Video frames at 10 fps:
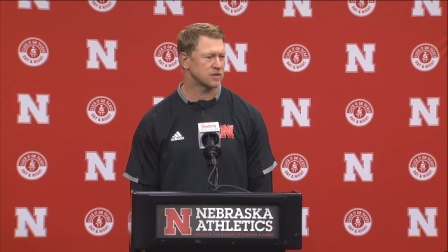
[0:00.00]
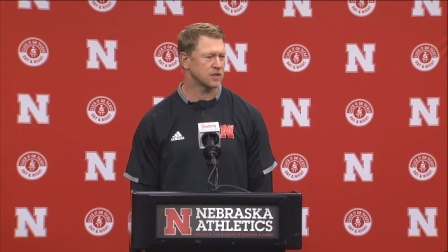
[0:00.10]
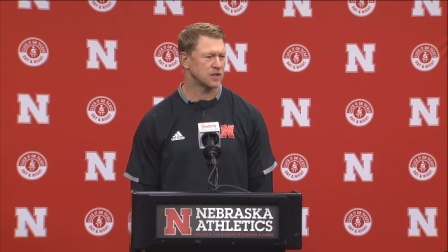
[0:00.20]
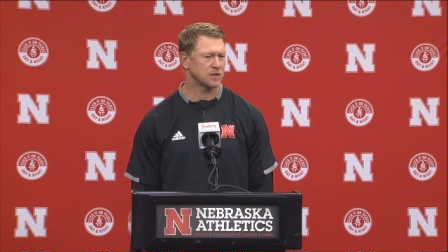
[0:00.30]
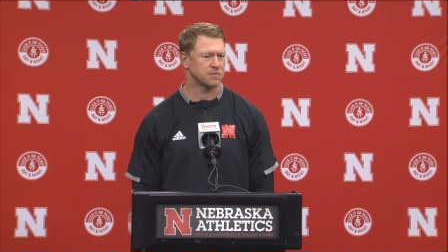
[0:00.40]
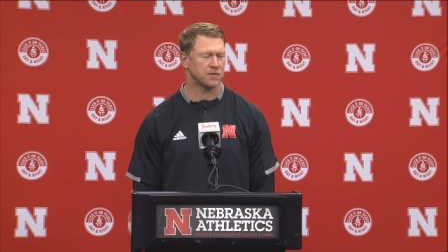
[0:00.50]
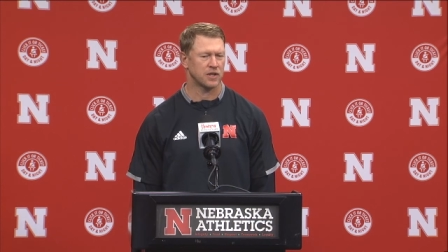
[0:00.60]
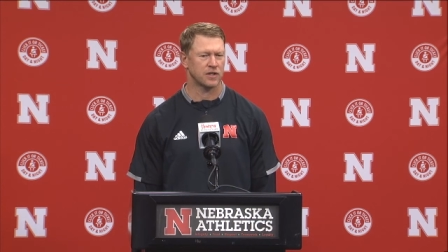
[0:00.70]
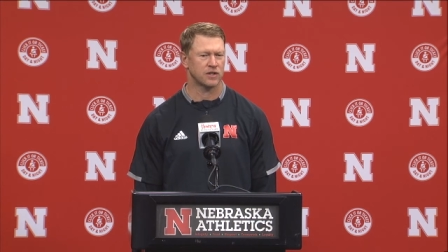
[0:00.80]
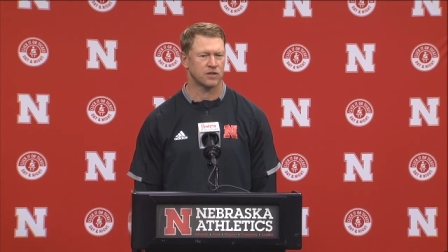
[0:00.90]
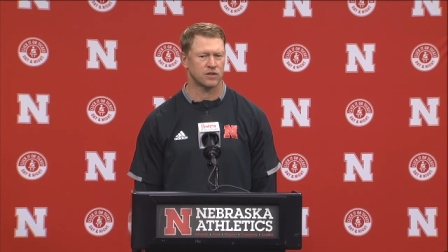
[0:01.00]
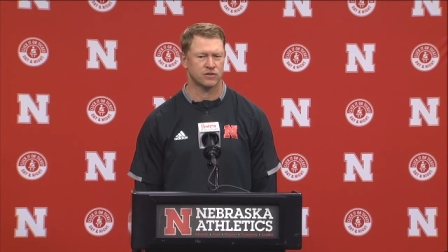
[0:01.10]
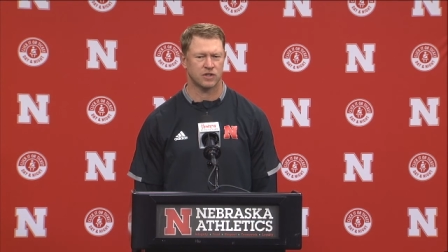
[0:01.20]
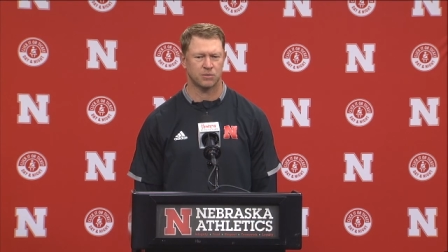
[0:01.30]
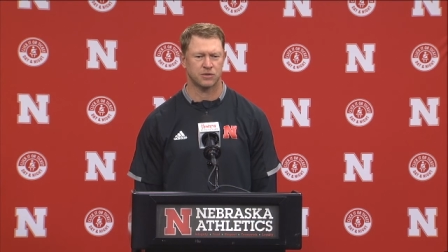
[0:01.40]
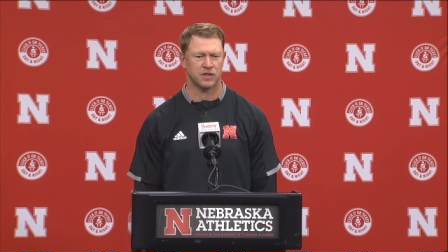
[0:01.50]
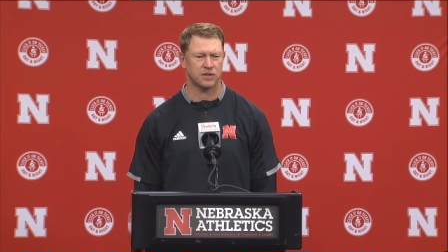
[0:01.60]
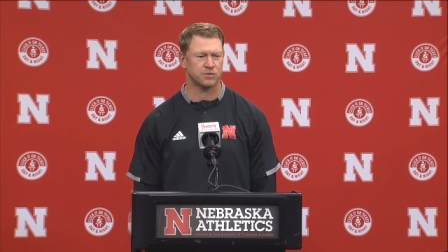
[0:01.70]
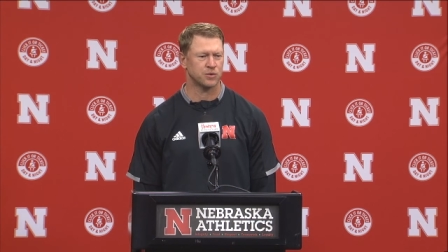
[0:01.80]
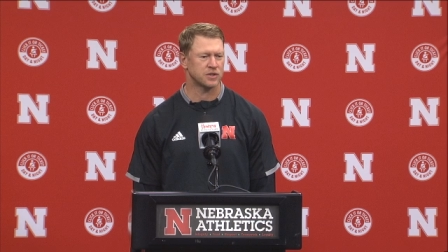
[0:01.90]
Um, I think that there's a couple
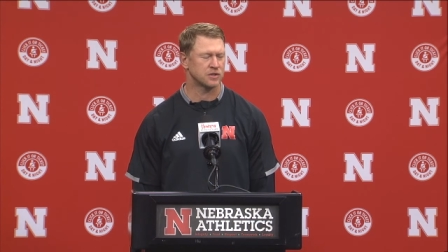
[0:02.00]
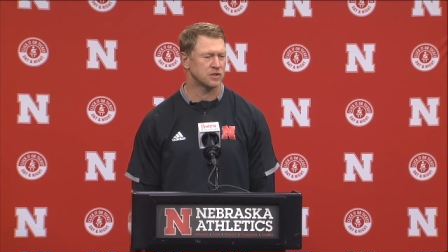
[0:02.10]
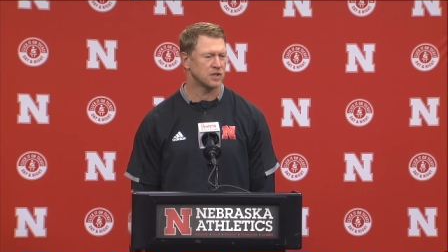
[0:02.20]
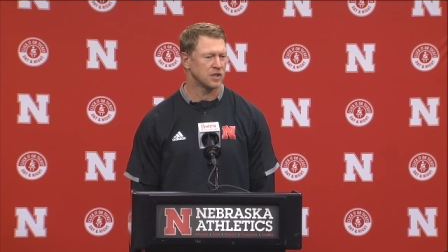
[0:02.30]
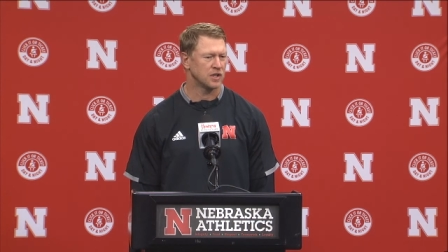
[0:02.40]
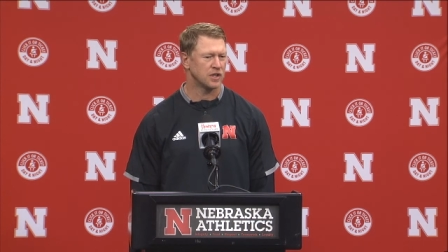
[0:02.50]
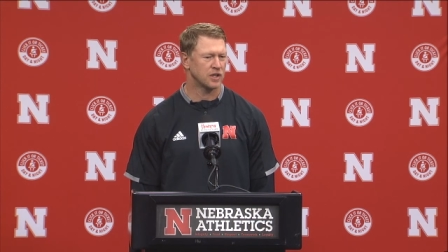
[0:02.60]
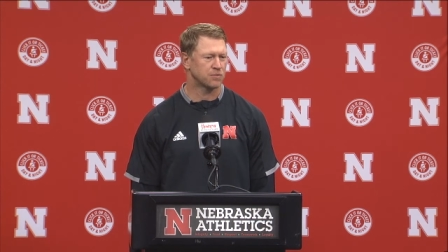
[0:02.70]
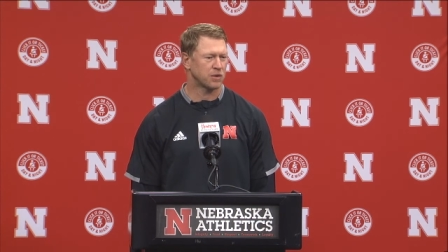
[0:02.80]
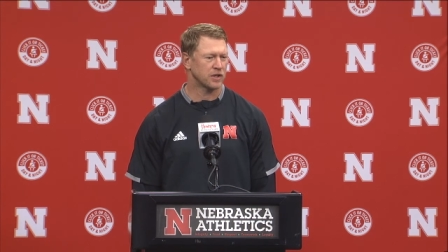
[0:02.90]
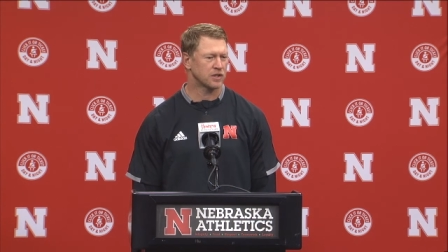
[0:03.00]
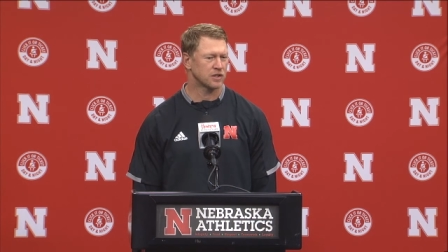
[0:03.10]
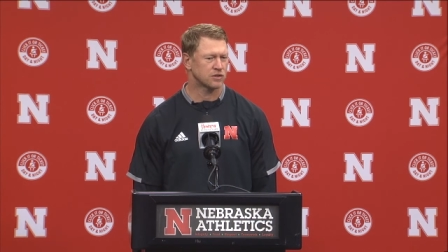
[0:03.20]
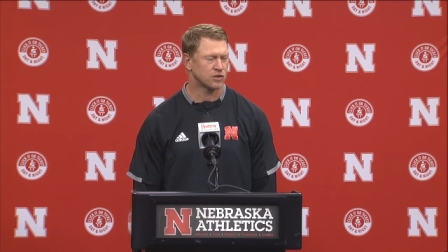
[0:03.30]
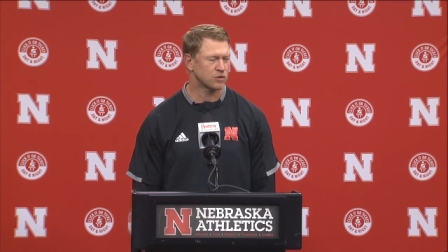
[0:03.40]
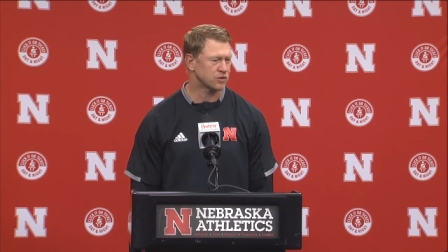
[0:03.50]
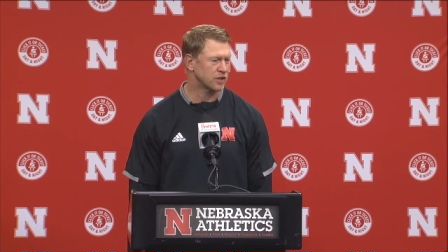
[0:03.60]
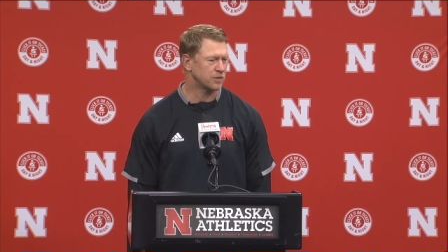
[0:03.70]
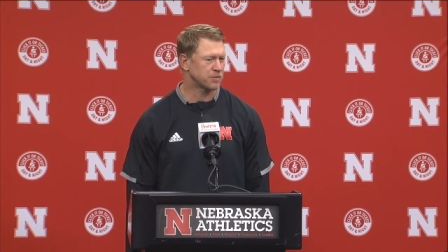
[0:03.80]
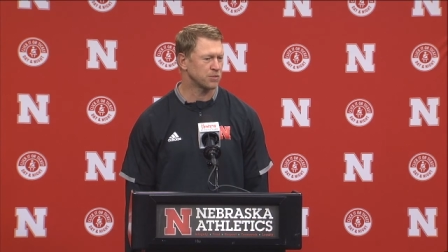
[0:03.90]
times when he probably could have chose to
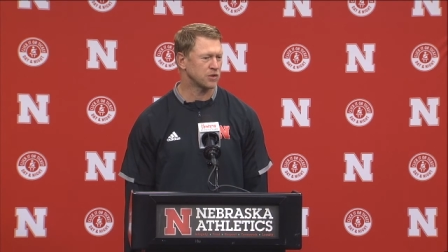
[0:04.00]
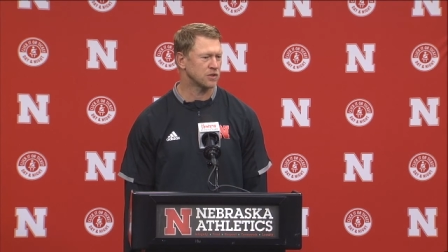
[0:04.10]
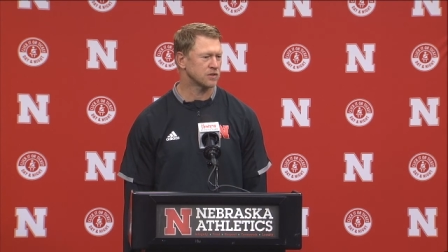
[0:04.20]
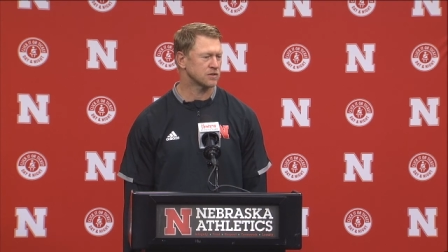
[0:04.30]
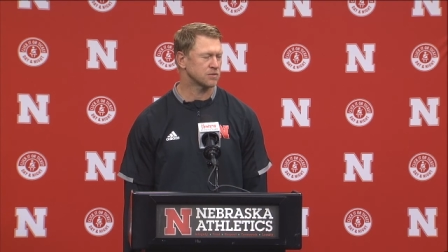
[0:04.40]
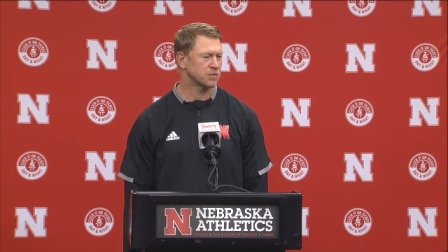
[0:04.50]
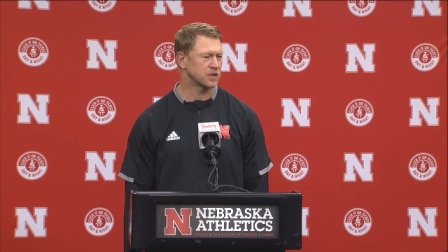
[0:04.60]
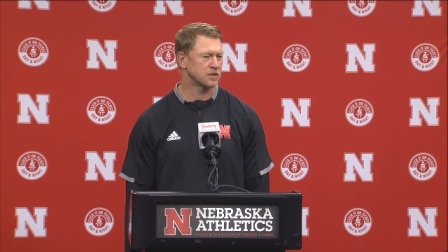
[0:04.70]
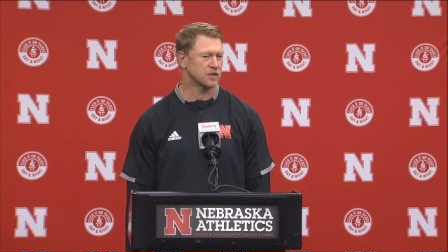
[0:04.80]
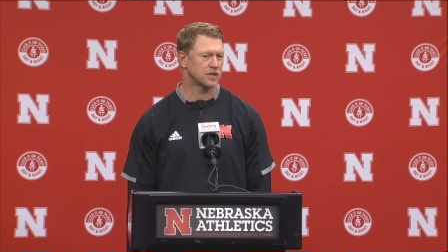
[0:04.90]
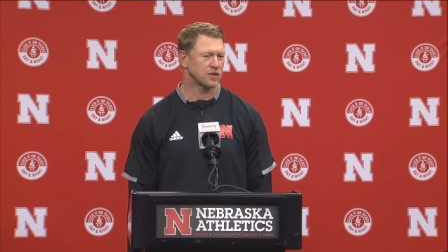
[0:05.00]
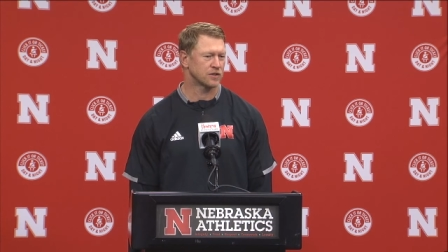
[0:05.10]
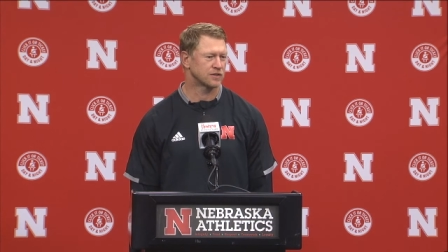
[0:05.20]
keep the ball, but you know